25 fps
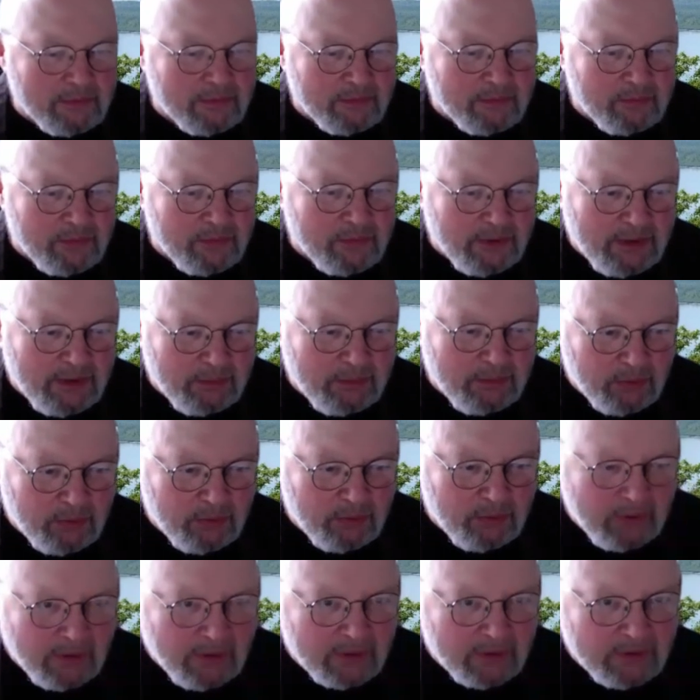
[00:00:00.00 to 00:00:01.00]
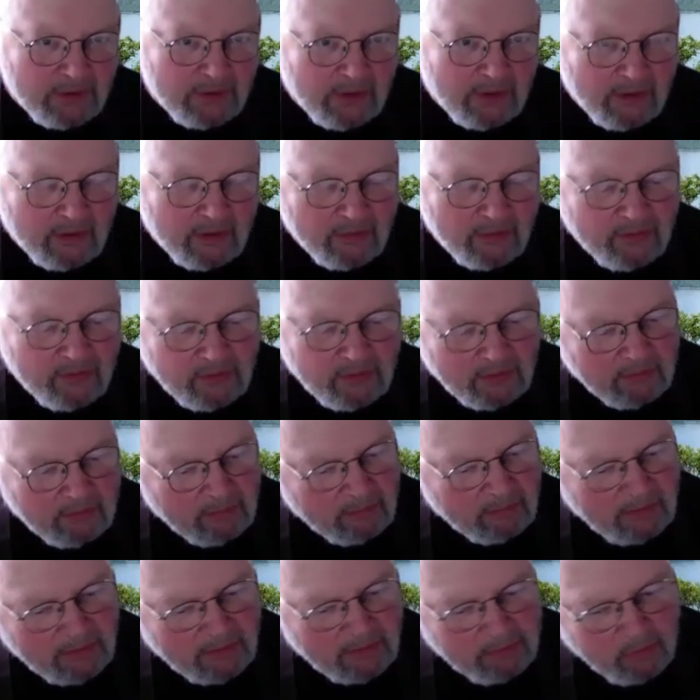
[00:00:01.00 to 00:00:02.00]
we keep putting ourselves and
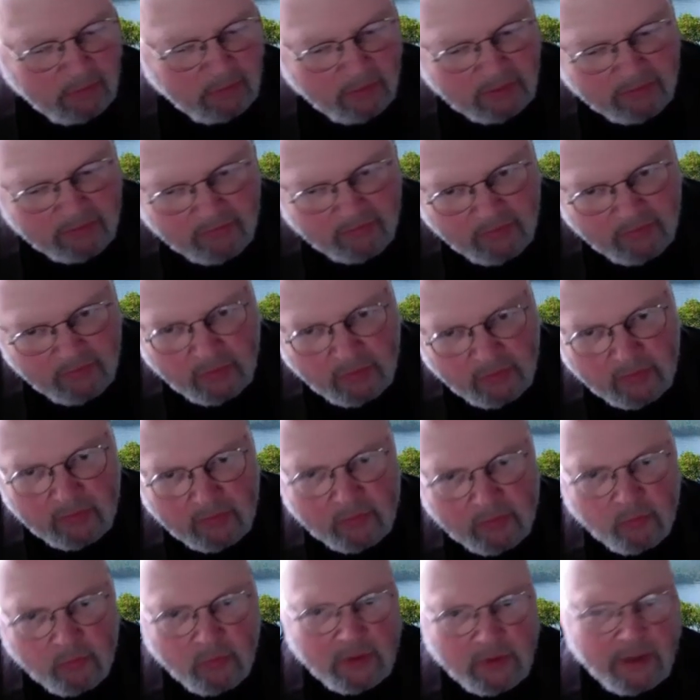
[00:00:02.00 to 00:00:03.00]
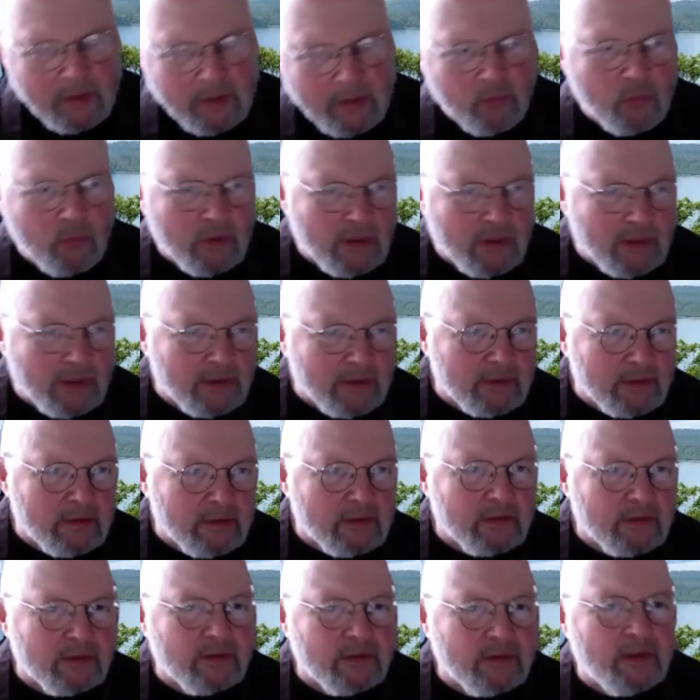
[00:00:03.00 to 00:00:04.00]
my point of view and what I want and